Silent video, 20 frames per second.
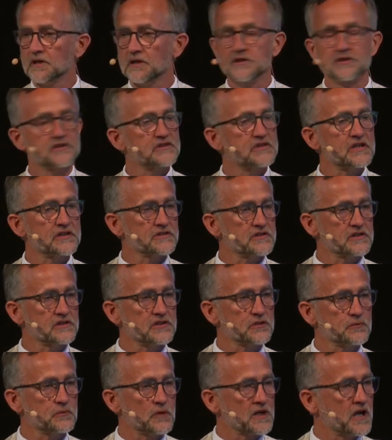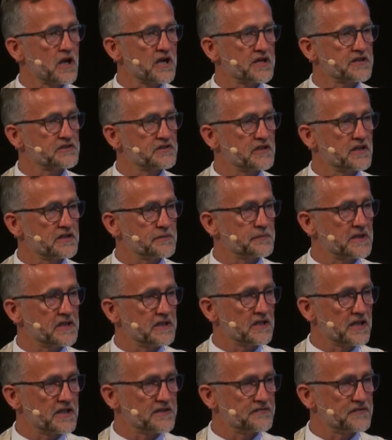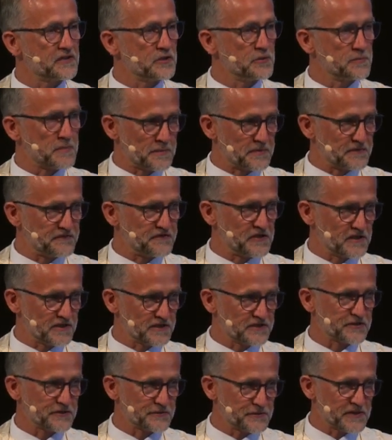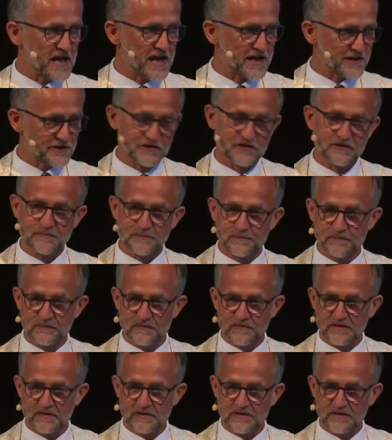He just says, This is what God has done in my life. And you remember Felix's reaction?